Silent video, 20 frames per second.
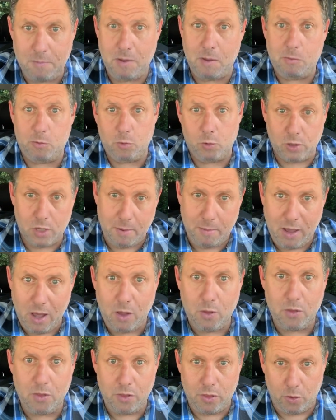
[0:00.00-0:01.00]
People will come
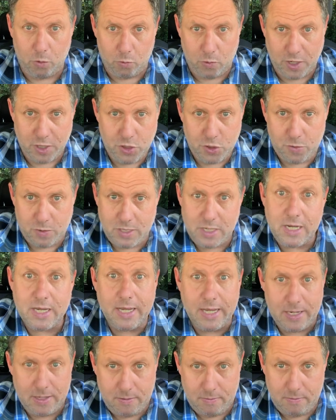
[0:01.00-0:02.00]
out. They'll write you a
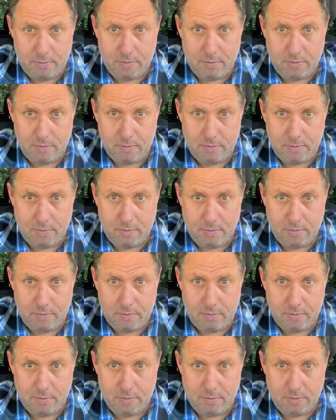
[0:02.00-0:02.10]
ticket.